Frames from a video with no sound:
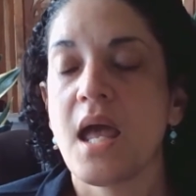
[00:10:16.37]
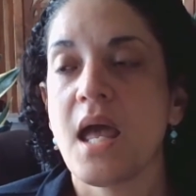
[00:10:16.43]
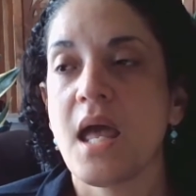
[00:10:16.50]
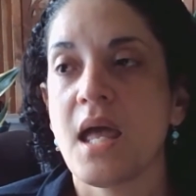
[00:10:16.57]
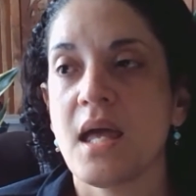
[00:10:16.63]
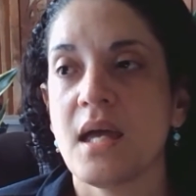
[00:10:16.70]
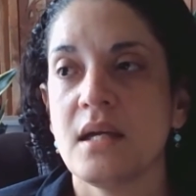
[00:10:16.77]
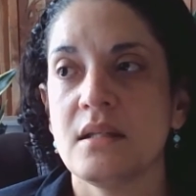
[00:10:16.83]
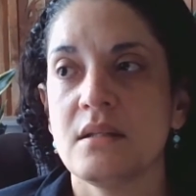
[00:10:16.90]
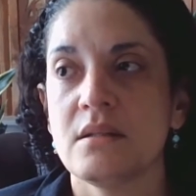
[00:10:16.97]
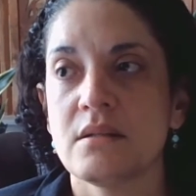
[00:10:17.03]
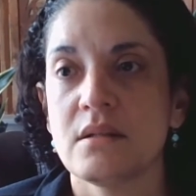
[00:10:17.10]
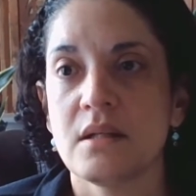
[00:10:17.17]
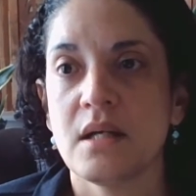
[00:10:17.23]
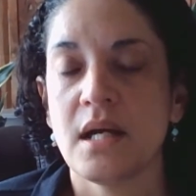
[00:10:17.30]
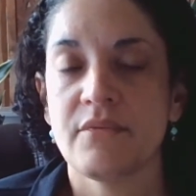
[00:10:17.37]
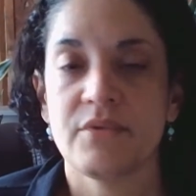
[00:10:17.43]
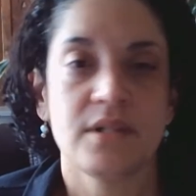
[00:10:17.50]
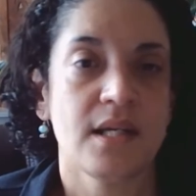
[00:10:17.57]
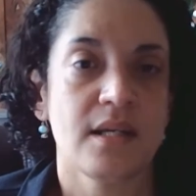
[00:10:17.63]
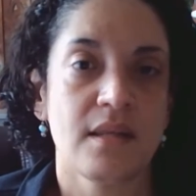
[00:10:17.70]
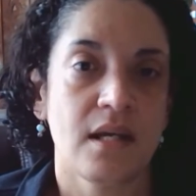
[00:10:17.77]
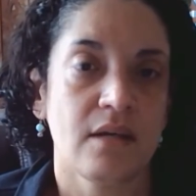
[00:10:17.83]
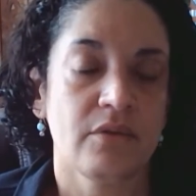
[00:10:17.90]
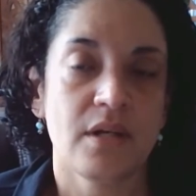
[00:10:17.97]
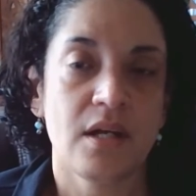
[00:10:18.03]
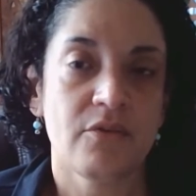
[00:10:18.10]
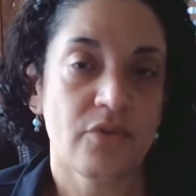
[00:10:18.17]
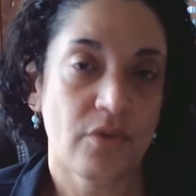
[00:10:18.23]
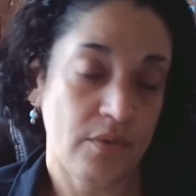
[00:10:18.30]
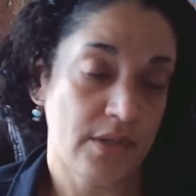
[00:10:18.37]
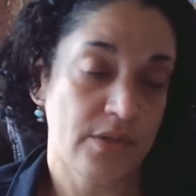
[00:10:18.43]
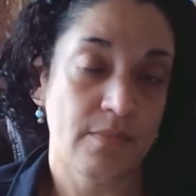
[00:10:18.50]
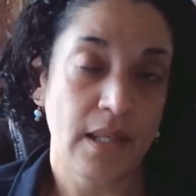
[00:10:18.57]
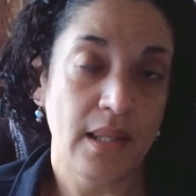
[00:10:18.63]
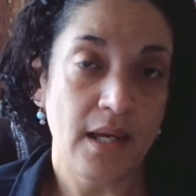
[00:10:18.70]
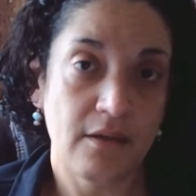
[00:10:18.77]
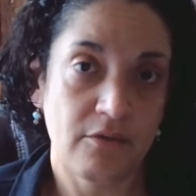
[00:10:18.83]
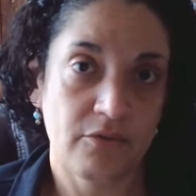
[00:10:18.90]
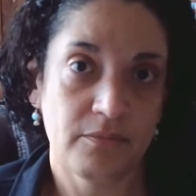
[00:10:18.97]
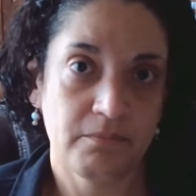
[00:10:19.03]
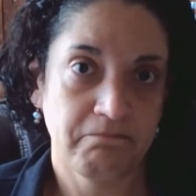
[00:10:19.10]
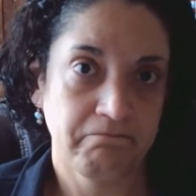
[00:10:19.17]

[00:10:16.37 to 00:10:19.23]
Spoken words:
And I have to take that every day for the rest of my life.